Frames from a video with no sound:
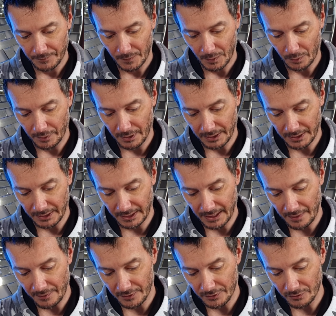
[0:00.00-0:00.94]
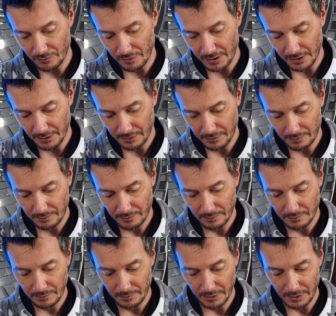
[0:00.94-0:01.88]
when I can get this right,
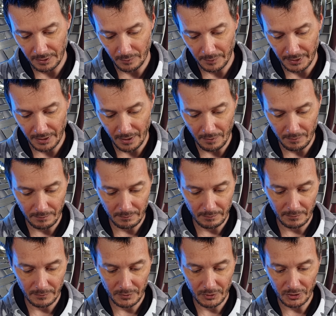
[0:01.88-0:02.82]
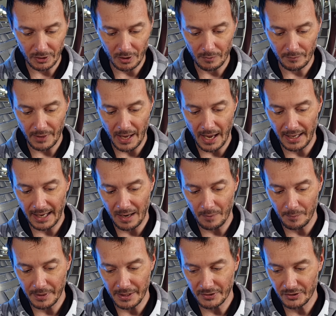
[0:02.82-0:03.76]
here we go. So that
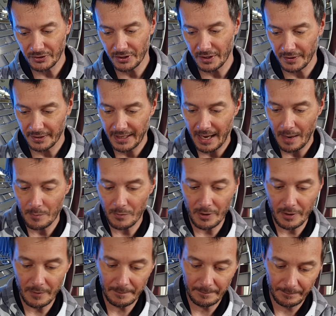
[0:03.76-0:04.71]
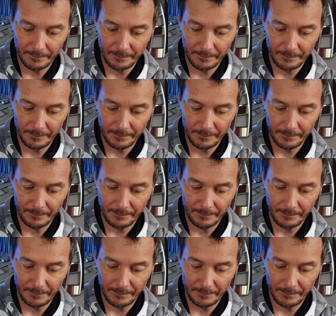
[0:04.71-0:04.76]
allowed me to sit the camera